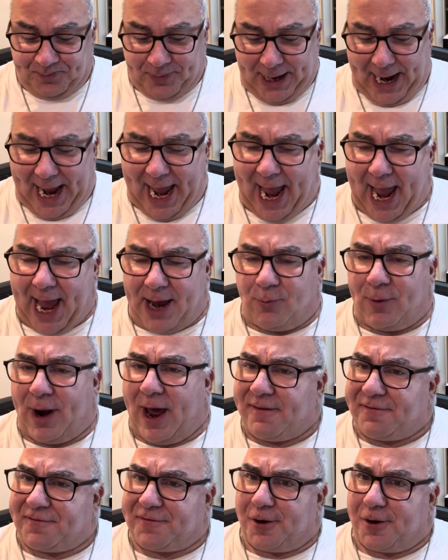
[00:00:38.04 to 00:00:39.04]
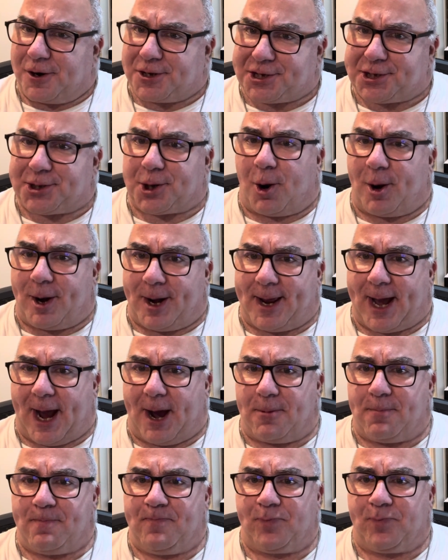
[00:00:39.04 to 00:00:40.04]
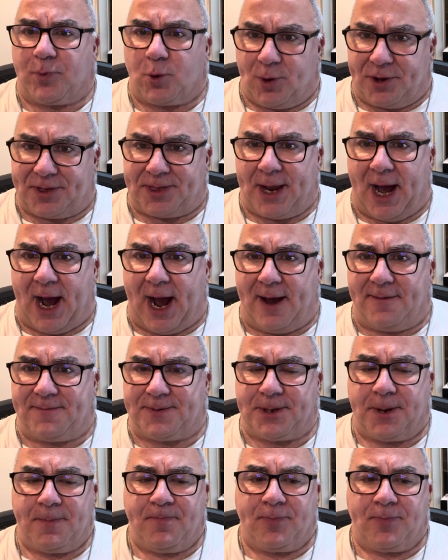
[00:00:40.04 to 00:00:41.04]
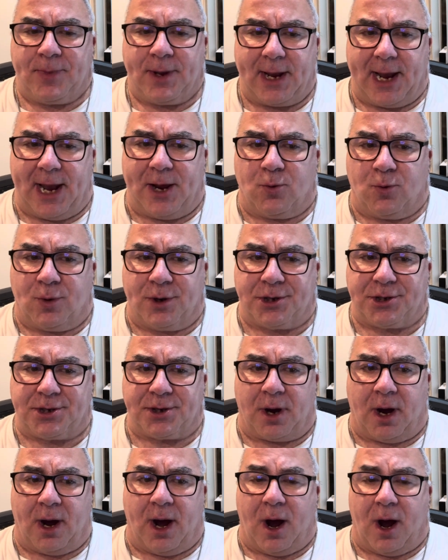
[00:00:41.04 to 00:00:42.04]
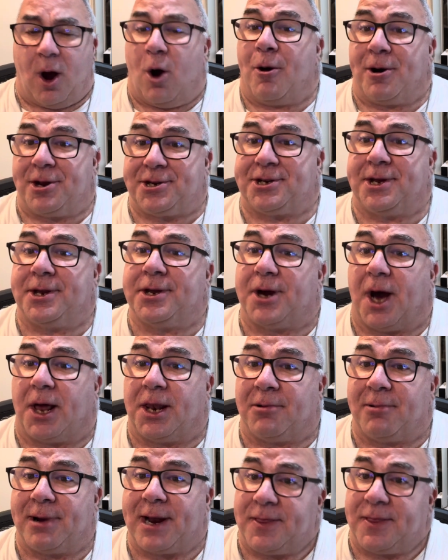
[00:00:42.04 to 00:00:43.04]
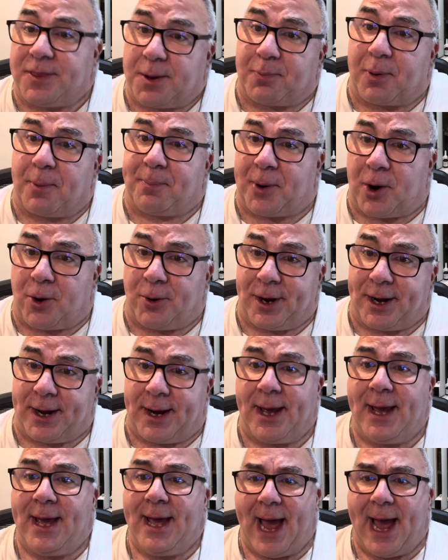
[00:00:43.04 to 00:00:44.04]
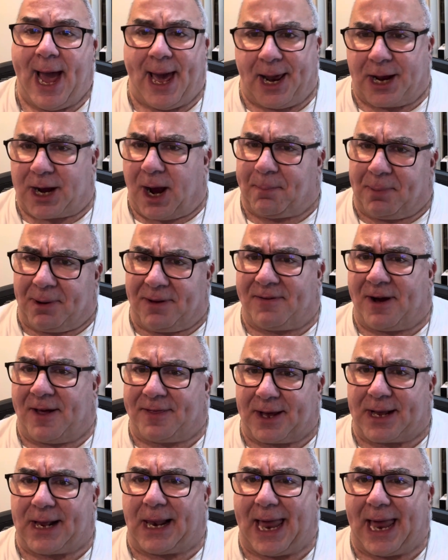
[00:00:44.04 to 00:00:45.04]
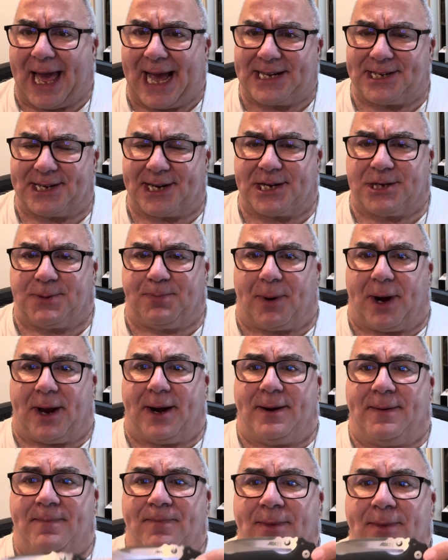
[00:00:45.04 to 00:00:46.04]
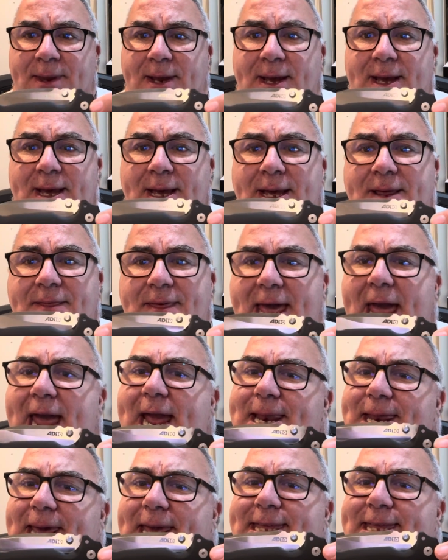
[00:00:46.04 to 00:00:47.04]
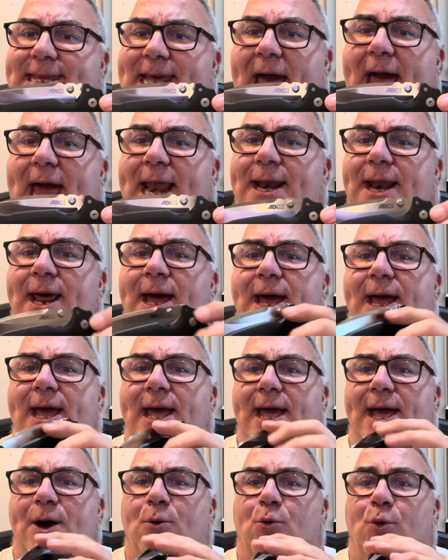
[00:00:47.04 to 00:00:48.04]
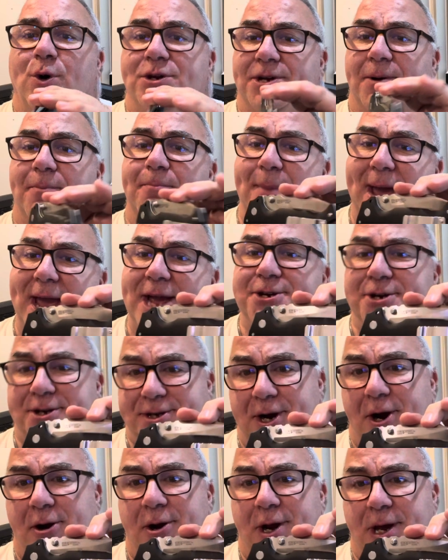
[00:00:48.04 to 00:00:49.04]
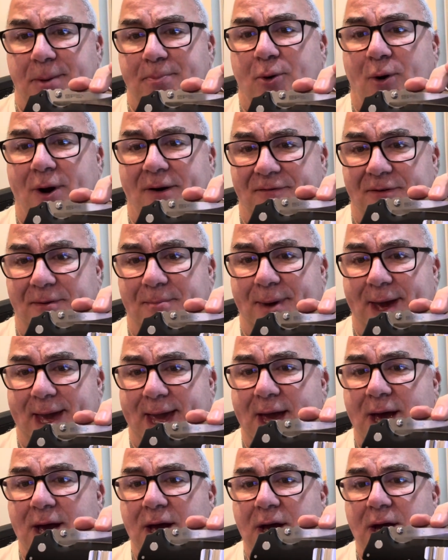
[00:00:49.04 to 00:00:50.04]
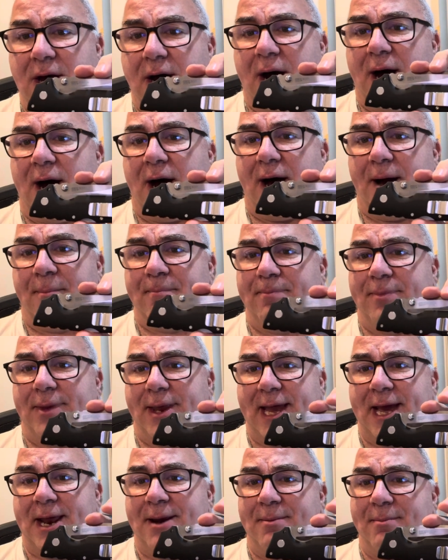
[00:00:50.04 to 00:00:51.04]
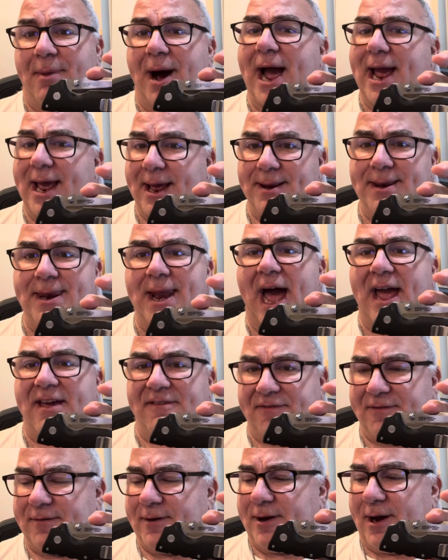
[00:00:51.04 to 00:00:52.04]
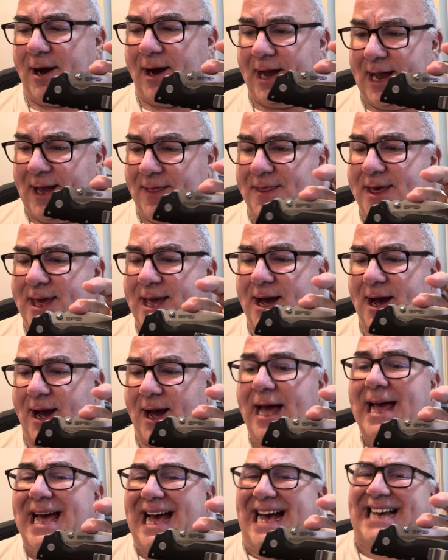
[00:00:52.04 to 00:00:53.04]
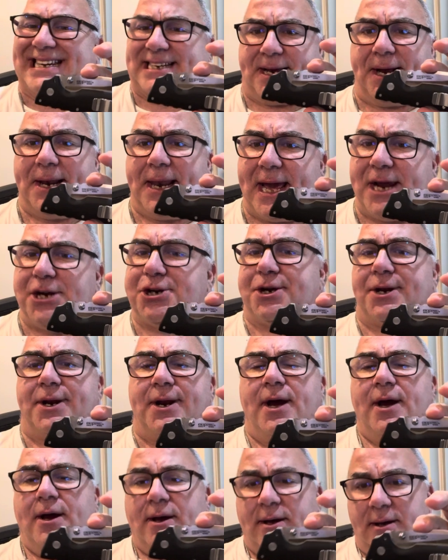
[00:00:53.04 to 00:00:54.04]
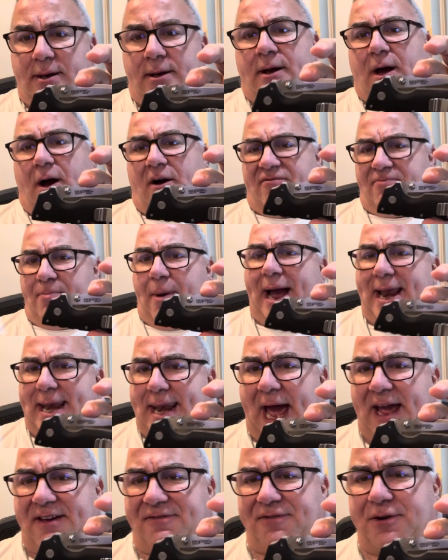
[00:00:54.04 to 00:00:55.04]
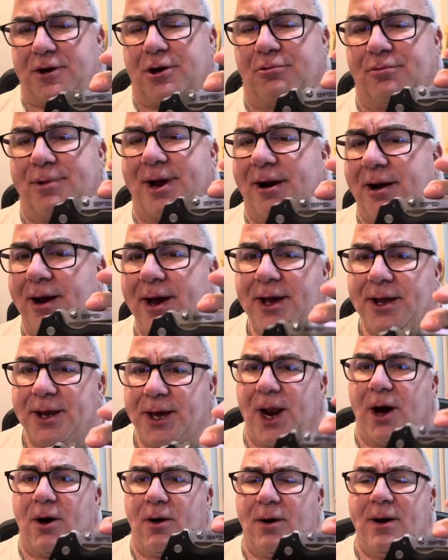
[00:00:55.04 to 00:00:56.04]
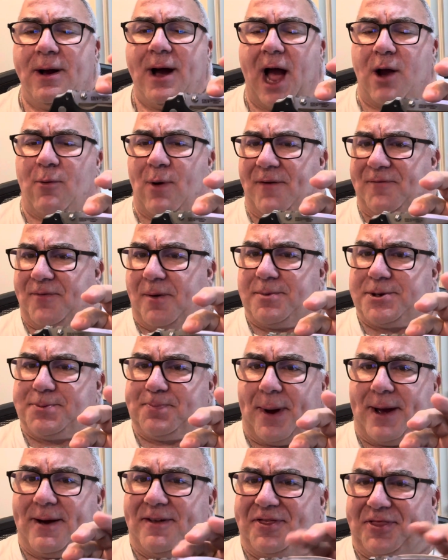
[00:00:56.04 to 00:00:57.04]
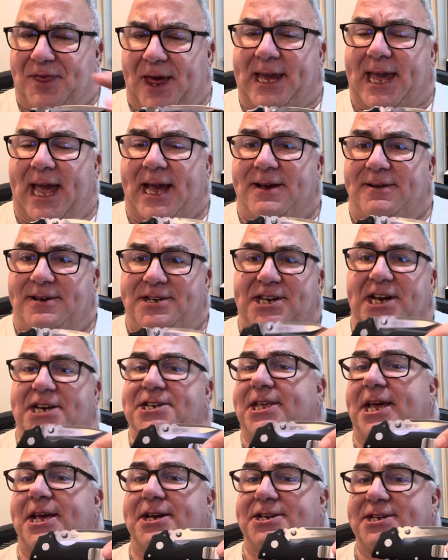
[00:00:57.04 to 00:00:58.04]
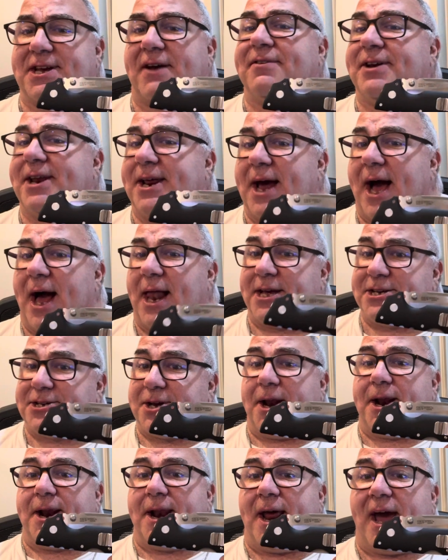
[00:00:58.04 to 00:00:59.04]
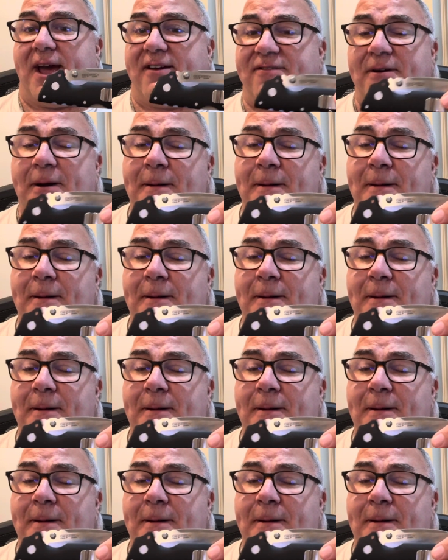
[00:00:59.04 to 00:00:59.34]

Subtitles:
And when I first started out with knives, it was artisan cutlery and the Proponent and a couple of other classics. But the AD10 was a major turning point for me in my knife, in the escalation of my knife career. You know, I went from thinking $60 or $70 on a knife